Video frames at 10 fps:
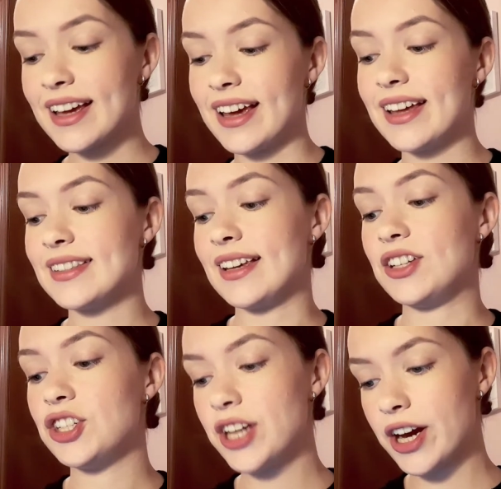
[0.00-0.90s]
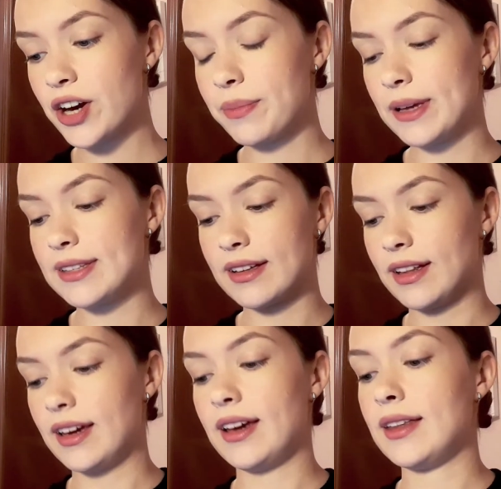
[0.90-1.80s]
is a share,
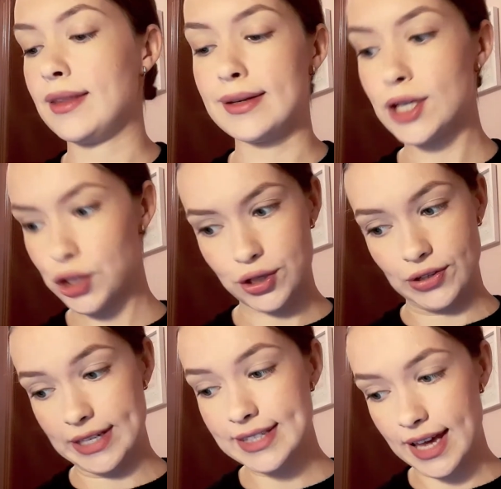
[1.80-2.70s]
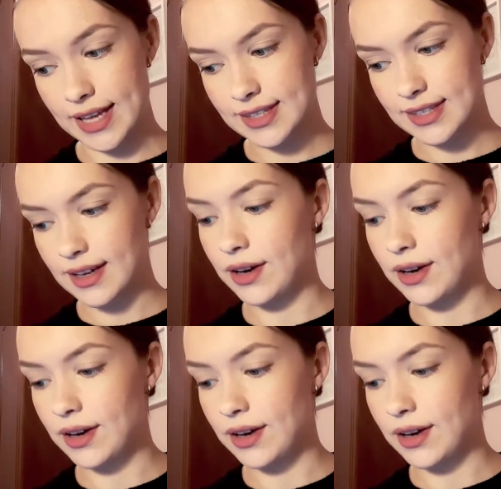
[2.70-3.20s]
basically the dictionary says,